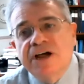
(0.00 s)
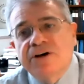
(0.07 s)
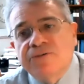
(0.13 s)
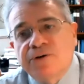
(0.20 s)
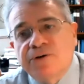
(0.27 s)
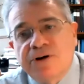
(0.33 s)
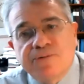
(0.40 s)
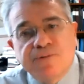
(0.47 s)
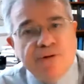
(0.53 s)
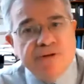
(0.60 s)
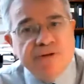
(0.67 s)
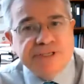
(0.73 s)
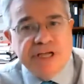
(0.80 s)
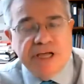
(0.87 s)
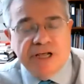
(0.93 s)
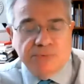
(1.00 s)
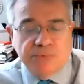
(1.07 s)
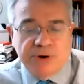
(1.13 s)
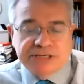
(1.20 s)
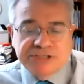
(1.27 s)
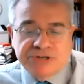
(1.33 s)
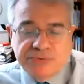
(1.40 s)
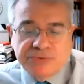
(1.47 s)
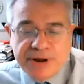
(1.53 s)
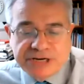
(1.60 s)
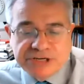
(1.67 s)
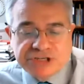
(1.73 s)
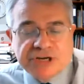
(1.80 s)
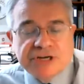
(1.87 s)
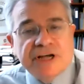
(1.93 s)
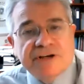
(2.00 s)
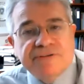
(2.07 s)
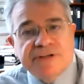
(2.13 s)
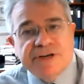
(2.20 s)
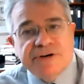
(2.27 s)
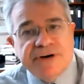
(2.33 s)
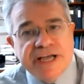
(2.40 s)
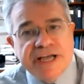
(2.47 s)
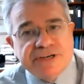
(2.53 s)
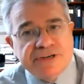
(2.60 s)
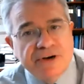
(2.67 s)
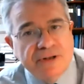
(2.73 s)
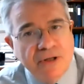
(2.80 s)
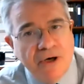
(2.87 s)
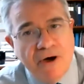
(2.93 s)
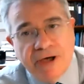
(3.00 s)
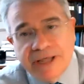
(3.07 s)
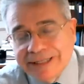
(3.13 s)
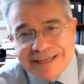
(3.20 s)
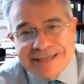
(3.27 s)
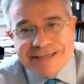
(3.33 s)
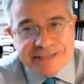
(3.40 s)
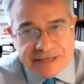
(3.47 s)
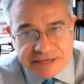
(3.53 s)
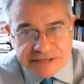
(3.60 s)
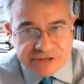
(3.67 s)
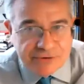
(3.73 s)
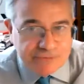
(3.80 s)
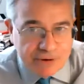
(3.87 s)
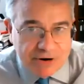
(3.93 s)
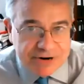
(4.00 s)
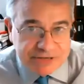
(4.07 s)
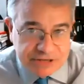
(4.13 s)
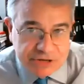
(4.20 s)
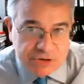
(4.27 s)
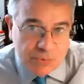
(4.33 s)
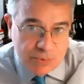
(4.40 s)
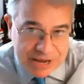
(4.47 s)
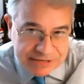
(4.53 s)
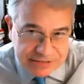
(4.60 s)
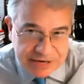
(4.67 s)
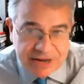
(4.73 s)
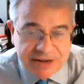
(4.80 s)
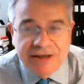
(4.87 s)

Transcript: for a full scale restoration of international law, at least insofar as the US